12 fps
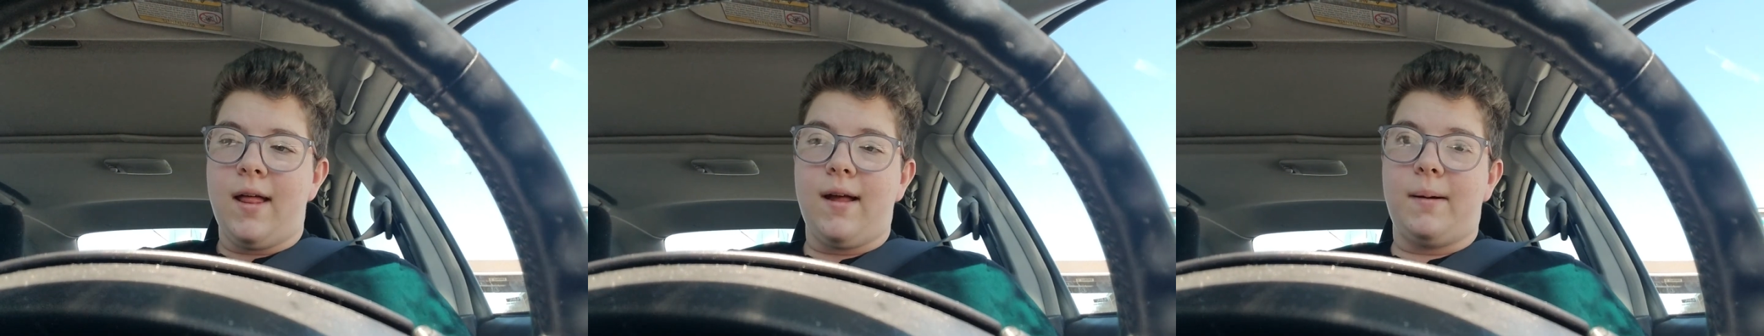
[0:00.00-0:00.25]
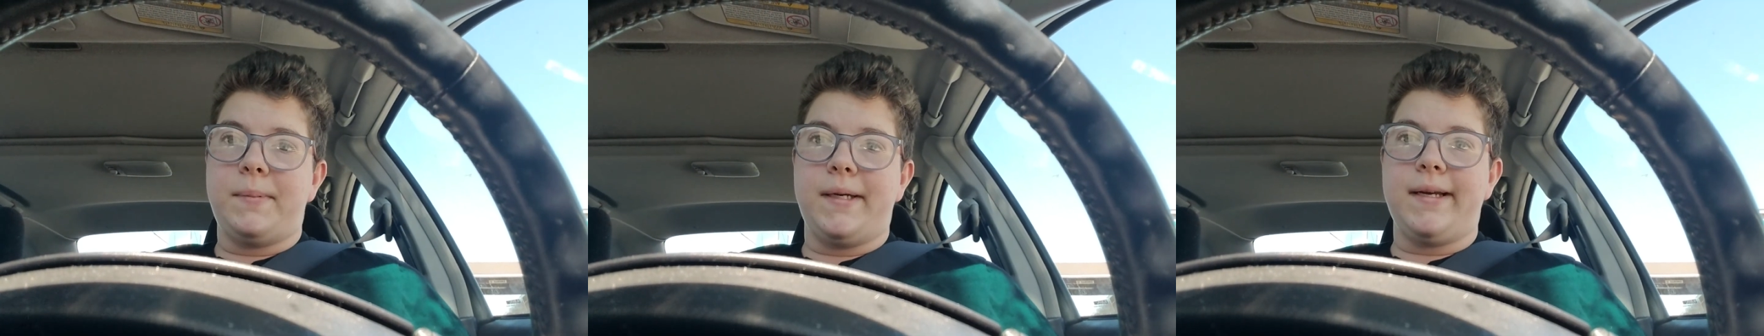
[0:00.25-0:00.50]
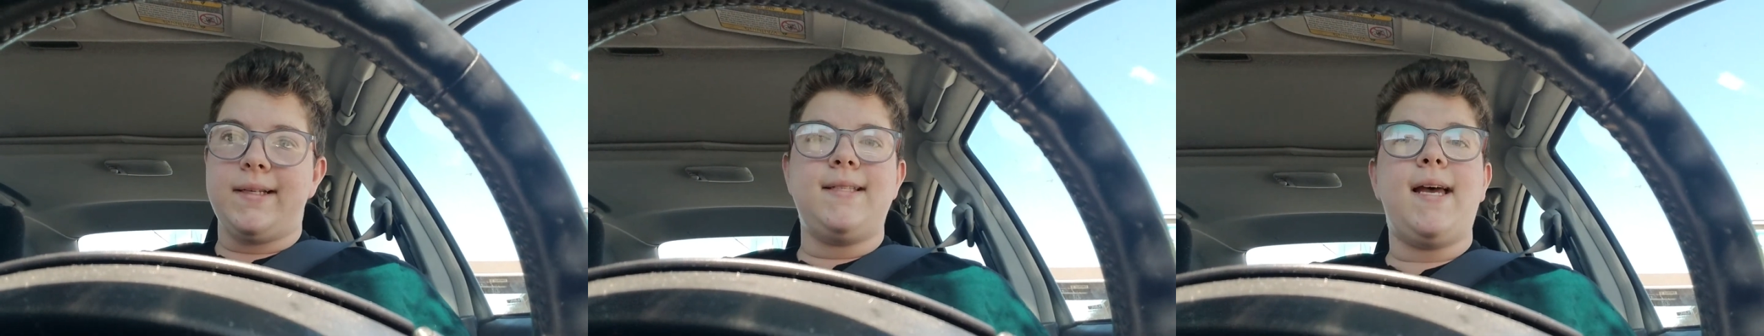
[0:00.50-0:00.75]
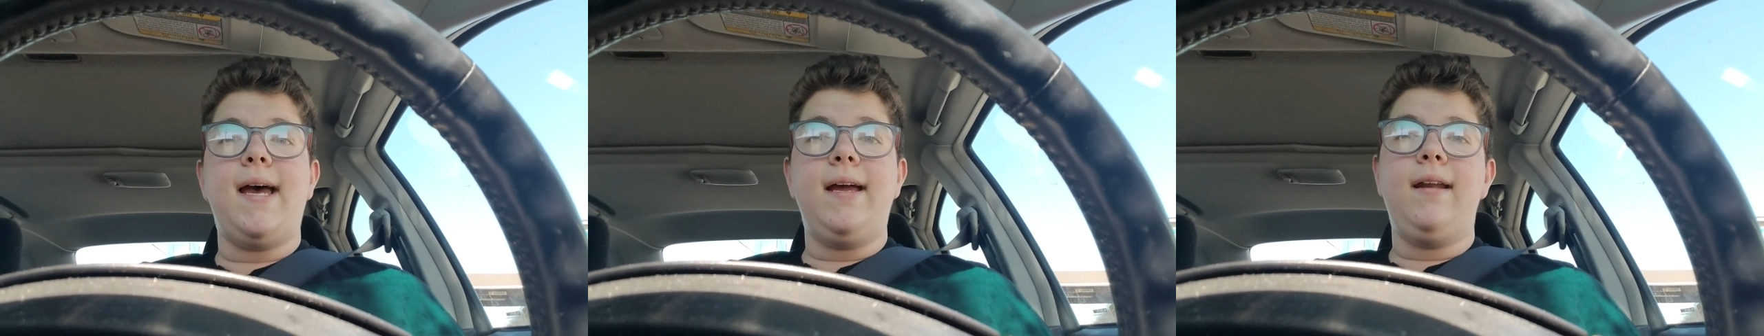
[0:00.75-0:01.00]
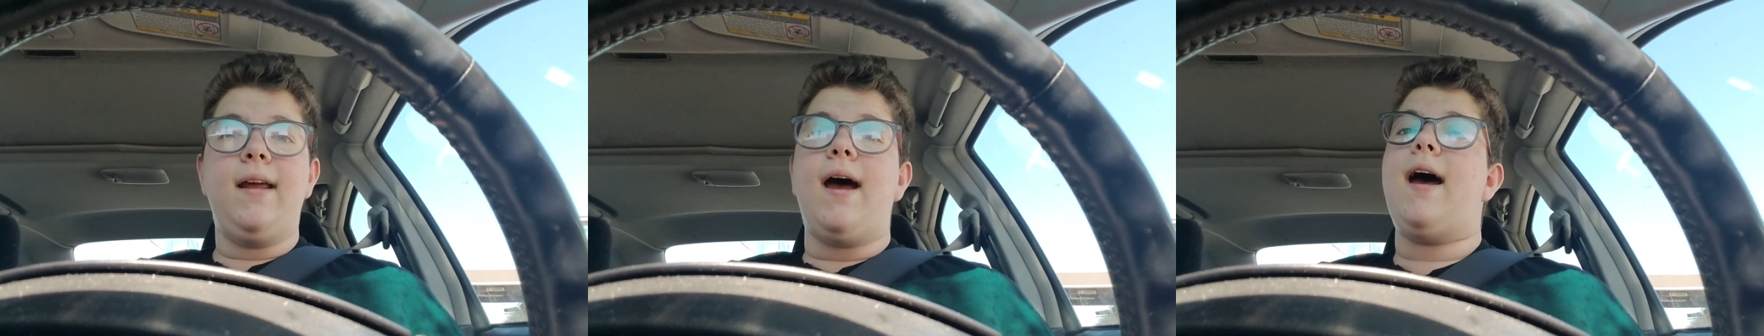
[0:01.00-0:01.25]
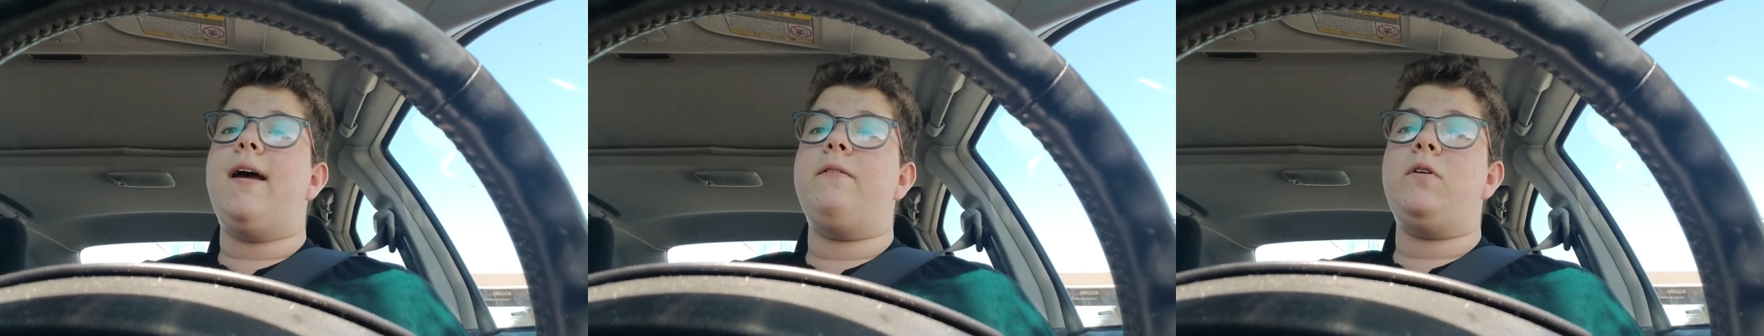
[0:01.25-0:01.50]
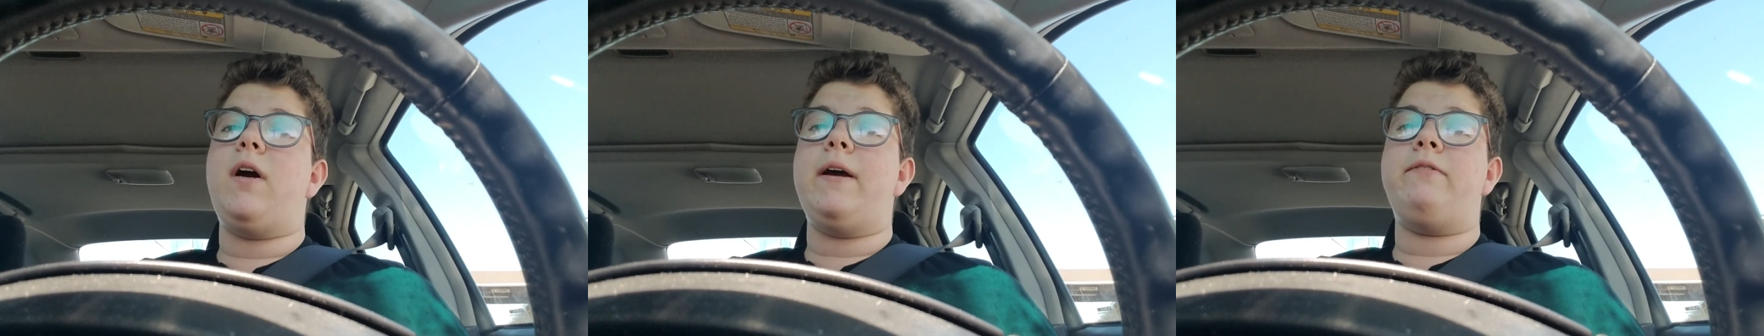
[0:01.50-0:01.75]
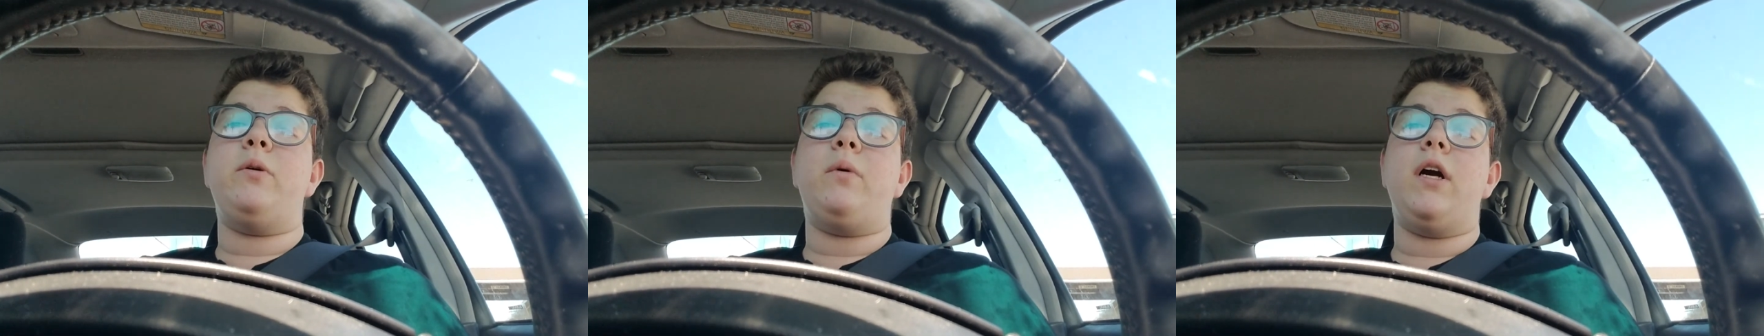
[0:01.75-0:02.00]
That being said, I have
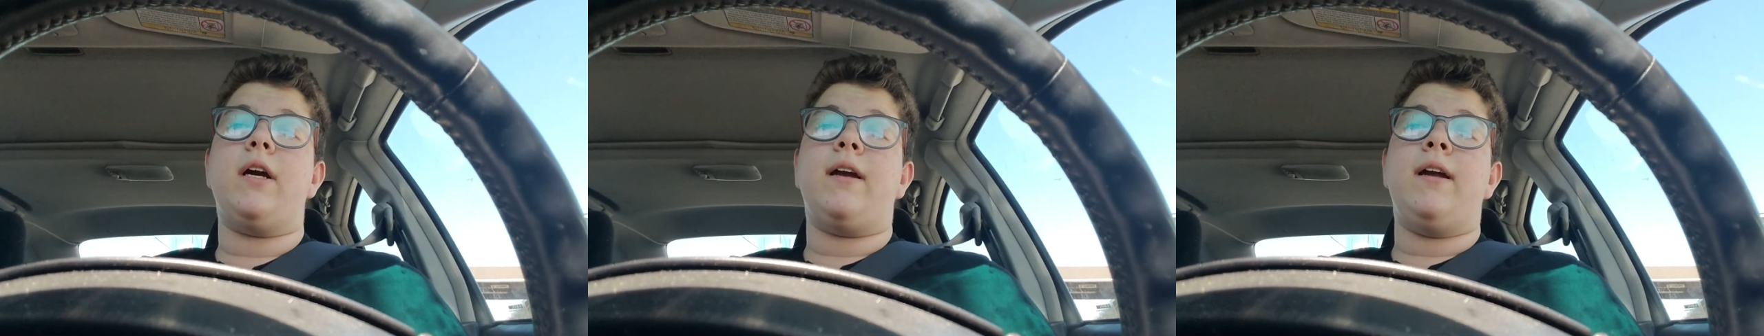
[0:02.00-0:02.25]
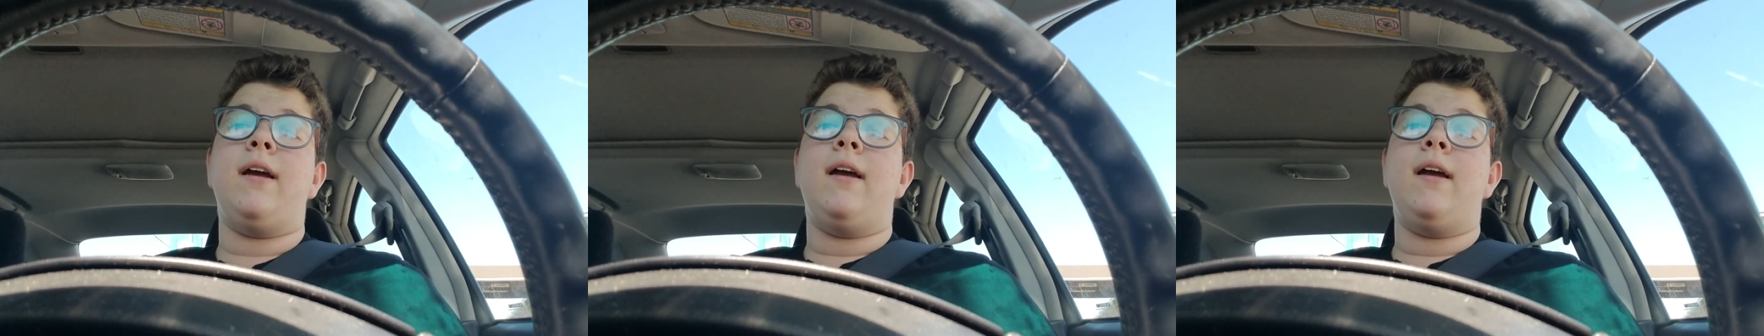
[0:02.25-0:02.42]
arrived at work.